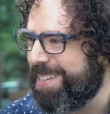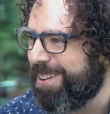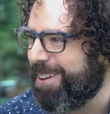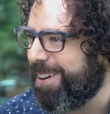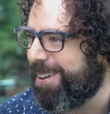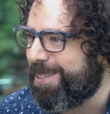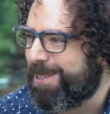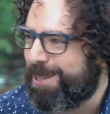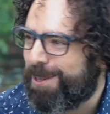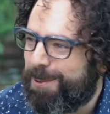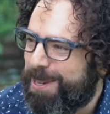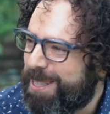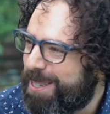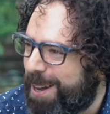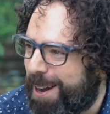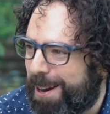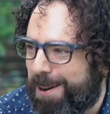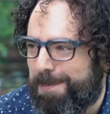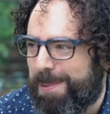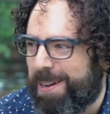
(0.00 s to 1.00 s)
you know, and so we
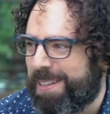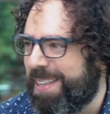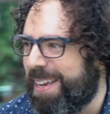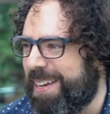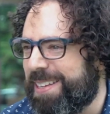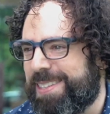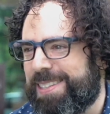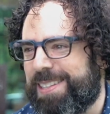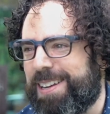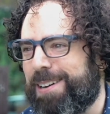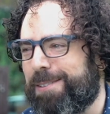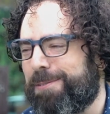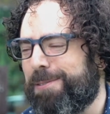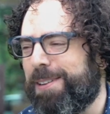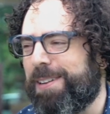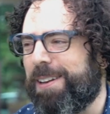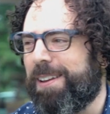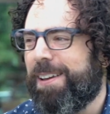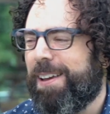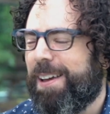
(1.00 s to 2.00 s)
talk about that stuff.
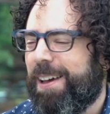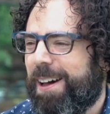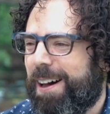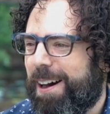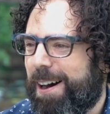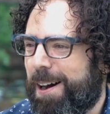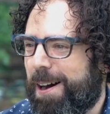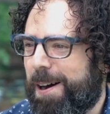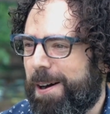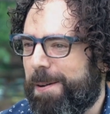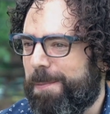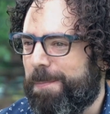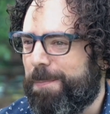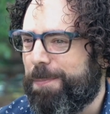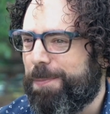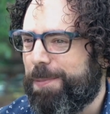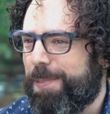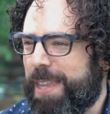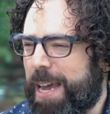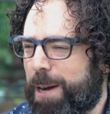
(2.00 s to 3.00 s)
And
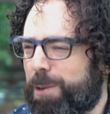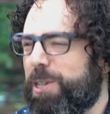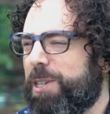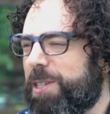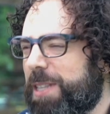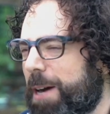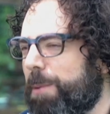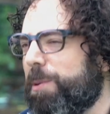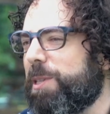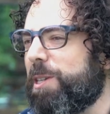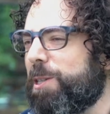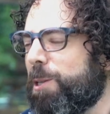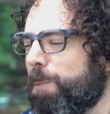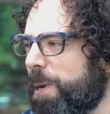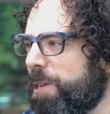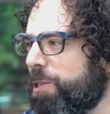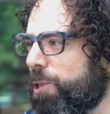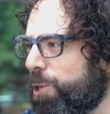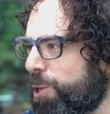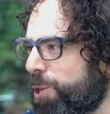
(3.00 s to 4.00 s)
that was a
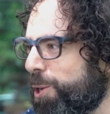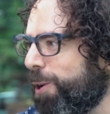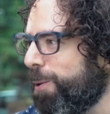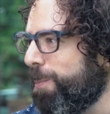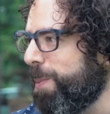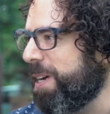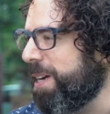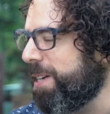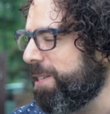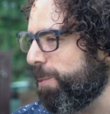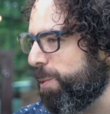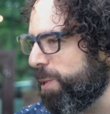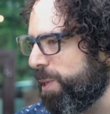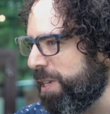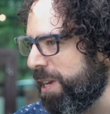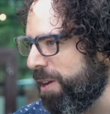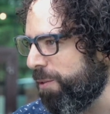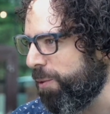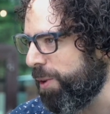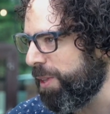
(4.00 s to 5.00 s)
special show because it was
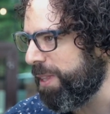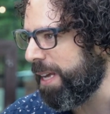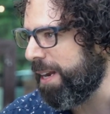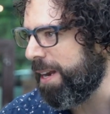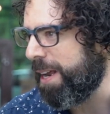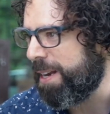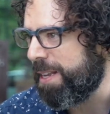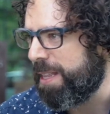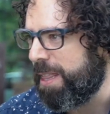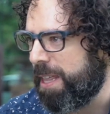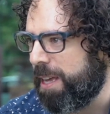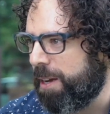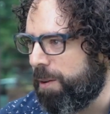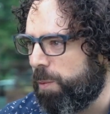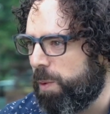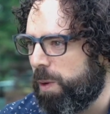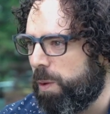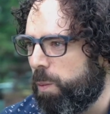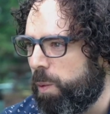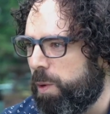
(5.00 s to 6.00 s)
different than
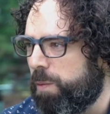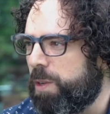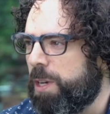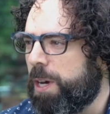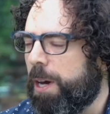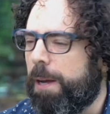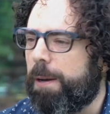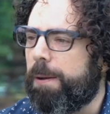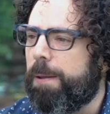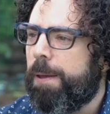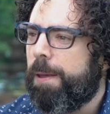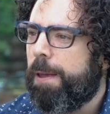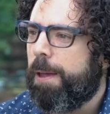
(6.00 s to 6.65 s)
anything we've done.